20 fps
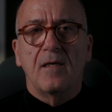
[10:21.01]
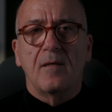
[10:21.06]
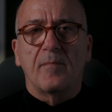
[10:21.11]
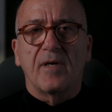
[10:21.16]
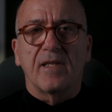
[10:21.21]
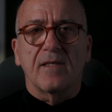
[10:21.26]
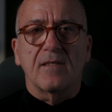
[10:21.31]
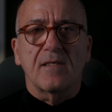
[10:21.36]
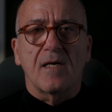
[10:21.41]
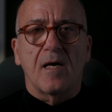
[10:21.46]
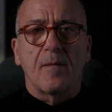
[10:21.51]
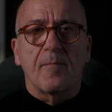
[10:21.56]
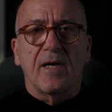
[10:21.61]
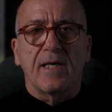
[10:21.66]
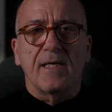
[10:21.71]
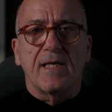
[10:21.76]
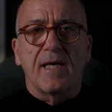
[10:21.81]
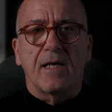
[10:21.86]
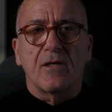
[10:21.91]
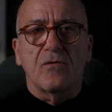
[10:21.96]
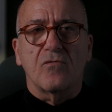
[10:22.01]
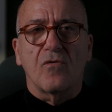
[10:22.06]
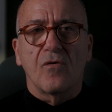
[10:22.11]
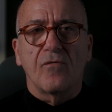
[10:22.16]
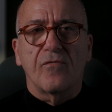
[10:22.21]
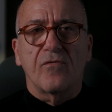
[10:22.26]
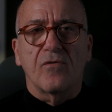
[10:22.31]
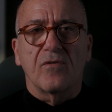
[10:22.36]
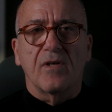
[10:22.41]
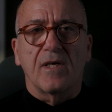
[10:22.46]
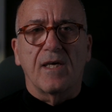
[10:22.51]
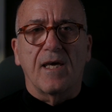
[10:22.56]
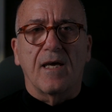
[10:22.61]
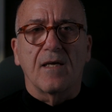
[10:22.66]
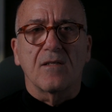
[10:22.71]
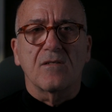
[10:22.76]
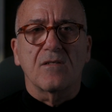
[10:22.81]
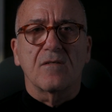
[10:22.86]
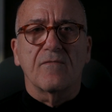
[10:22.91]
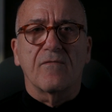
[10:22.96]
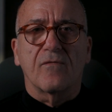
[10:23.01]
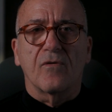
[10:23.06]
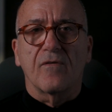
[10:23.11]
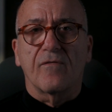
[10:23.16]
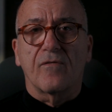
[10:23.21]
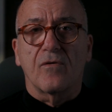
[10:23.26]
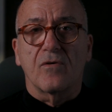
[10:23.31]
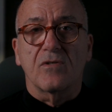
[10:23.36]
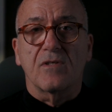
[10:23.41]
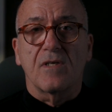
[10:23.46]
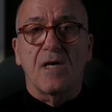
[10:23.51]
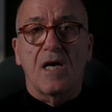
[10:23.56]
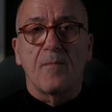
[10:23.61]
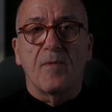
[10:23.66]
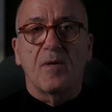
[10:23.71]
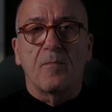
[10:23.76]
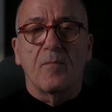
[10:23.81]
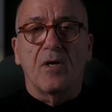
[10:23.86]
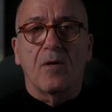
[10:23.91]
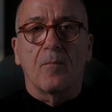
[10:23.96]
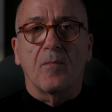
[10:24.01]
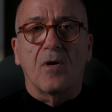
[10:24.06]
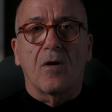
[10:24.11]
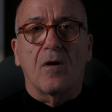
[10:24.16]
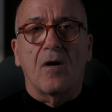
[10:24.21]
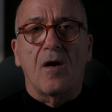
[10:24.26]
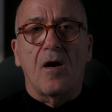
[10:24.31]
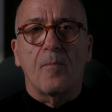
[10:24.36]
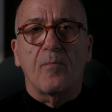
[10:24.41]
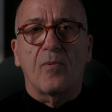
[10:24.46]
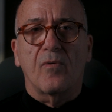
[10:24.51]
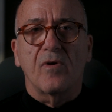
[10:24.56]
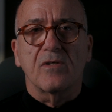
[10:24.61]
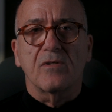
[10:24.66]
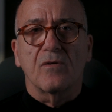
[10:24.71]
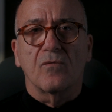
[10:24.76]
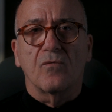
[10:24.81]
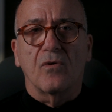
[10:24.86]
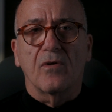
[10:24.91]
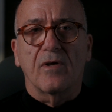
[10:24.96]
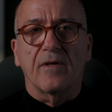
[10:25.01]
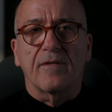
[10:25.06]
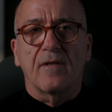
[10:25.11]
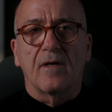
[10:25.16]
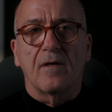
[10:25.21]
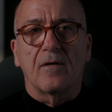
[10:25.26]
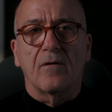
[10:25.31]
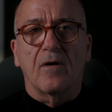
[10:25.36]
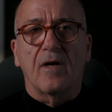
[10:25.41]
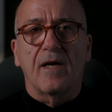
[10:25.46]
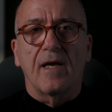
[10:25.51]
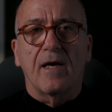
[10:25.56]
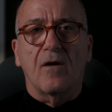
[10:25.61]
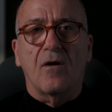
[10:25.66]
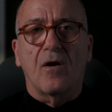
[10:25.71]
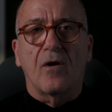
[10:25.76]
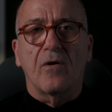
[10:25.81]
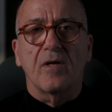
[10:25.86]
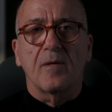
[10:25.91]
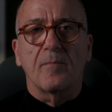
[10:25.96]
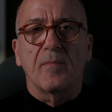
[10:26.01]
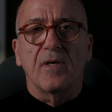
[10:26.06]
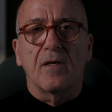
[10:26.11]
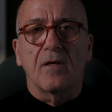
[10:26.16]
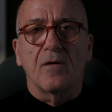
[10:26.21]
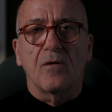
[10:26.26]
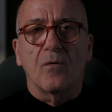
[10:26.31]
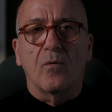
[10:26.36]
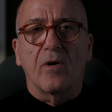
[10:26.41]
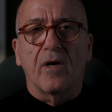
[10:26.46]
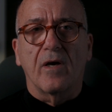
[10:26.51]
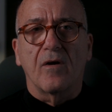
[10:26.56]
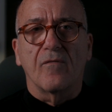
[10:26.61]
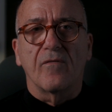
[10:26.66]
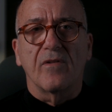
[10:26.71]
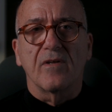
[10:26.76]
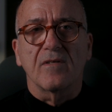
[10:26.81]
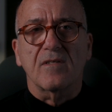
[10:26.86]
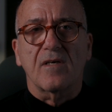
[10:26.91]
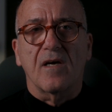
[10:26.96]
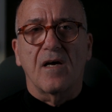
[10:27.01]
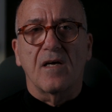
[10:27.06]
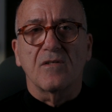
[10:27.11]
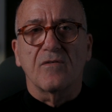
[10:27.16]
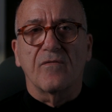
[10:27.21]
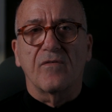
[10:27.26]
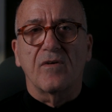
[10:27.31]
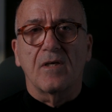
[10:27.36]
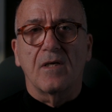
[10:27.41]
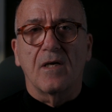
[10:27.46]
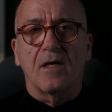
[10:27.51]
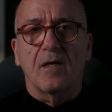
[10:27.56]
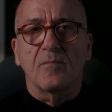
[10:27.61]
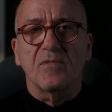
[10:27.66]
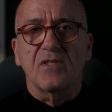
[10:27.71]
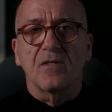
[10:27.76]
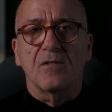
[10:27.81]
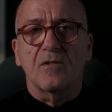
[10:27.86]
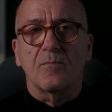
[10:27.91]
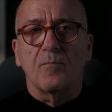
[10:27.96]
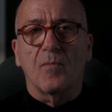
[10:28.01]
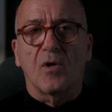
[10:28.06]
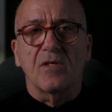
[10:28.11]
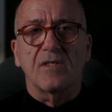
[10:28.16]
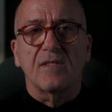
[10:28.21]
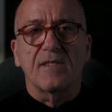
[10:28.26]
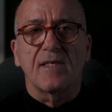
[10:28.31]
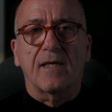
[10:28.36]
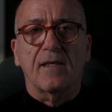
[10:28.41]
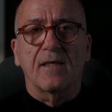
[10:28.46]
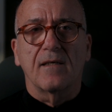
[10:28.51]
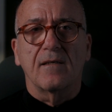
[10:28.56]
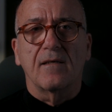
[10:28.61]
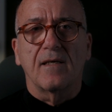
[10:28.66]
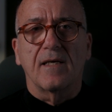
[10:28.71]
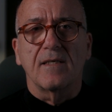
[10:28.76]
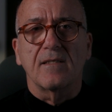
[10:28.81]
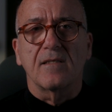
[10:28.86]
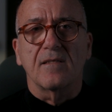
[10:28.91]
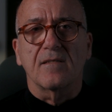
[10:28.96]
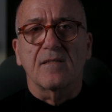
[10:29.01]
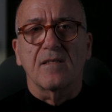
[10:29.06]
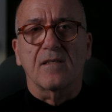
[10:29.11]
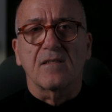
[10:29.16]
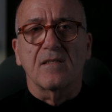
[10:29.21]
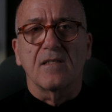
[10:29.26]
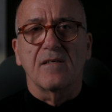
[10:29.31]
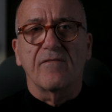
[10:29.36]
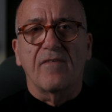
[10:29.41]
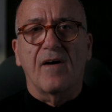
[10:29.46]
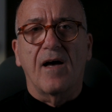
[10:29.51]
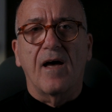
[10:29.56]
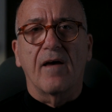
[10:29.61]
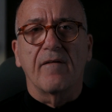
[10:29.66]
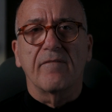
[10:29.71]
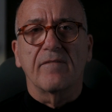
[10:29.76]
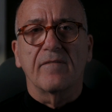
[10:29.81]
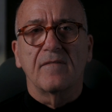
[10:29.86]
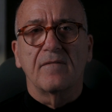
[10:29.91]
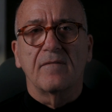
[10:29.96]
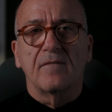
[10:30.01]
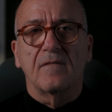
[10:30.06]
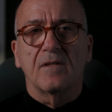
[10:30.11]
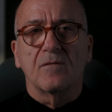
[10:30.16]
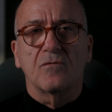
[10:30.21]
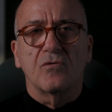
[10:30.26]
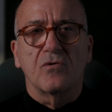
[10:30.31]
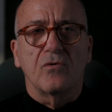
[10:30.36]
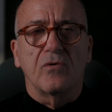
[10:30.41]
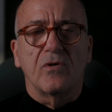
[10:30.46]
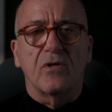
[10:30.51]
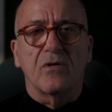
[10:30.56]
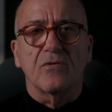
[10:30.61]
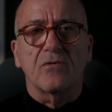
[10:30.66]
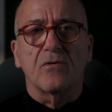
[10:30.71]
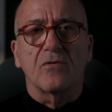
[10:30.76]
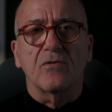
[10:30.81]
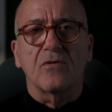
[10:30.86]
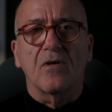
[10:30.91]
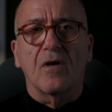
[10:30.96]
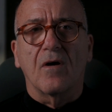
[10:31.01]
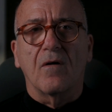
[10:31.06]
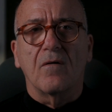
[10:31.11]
By the time my dad drove through the gates for the first time at Miramar, Operation Rolling Thunder had already been underway over the skies of Vietnam since March 2, 1965, 2 years or so.